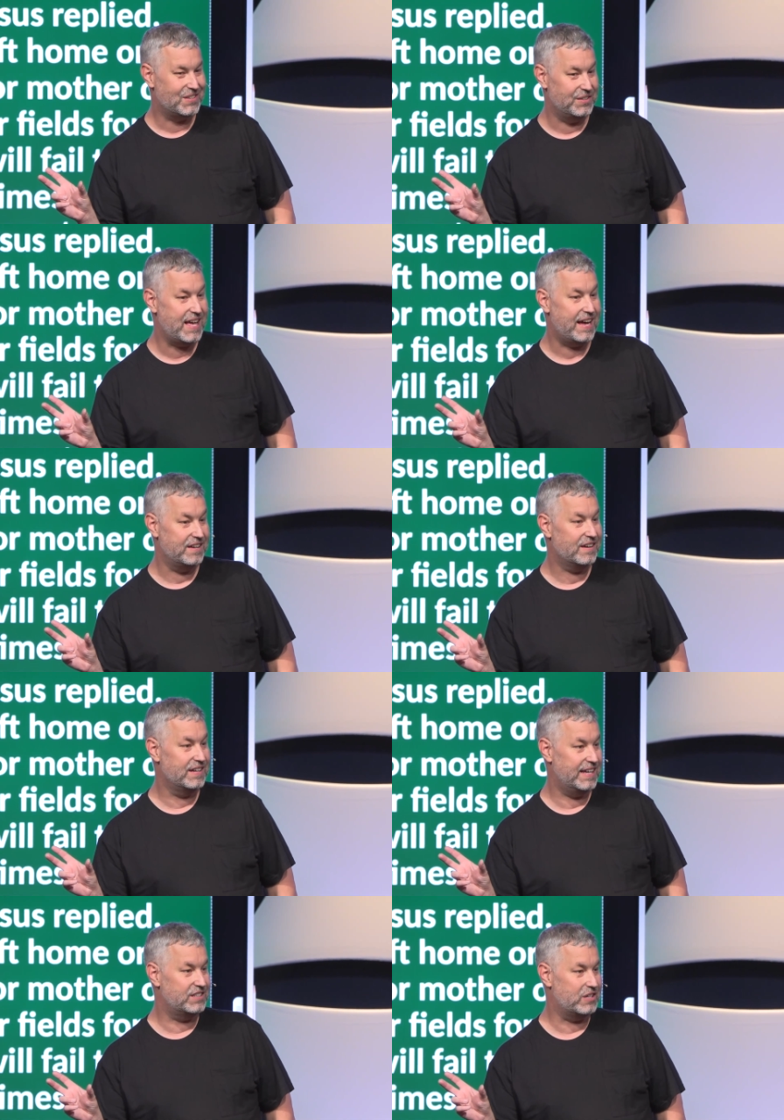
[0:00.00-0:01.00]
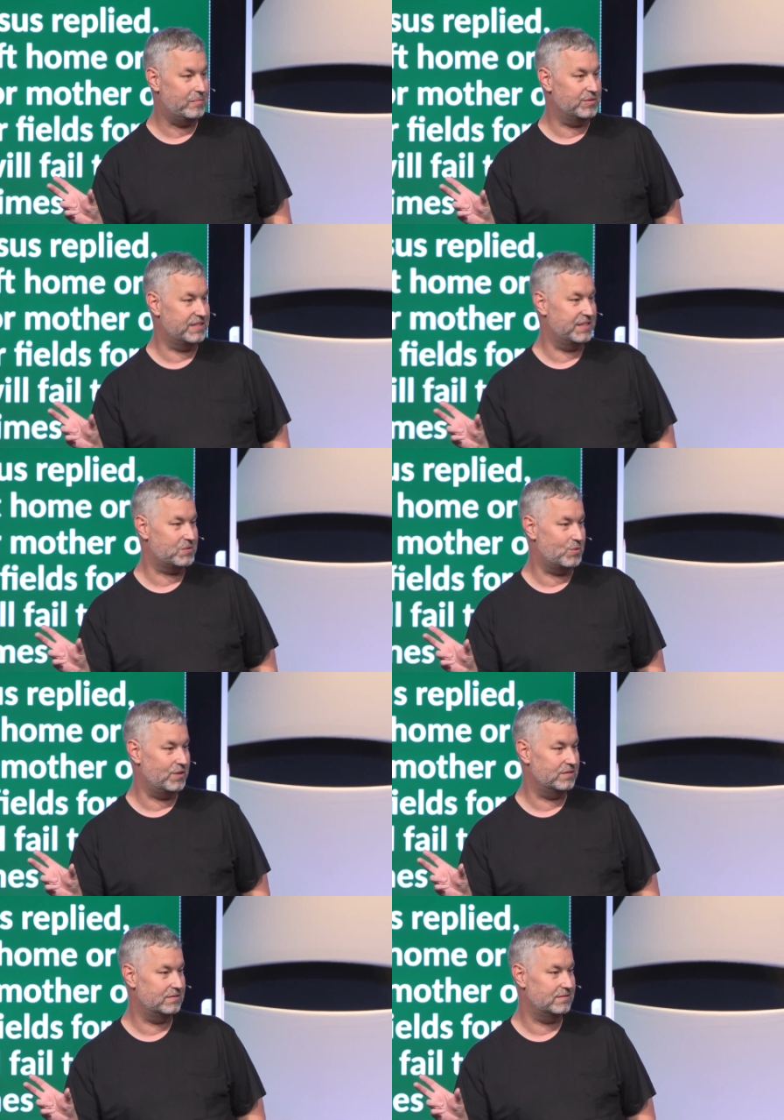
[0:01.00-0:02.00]
so, yeah, you're going to get troubles in this
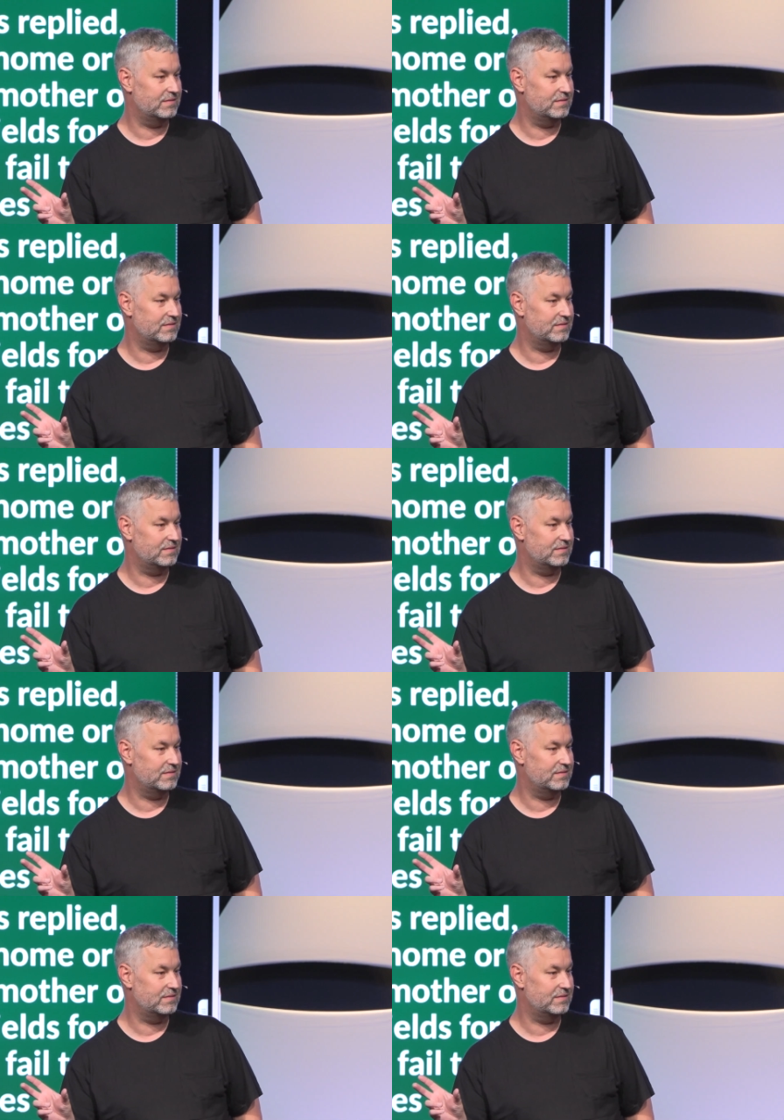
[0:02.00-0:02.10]
world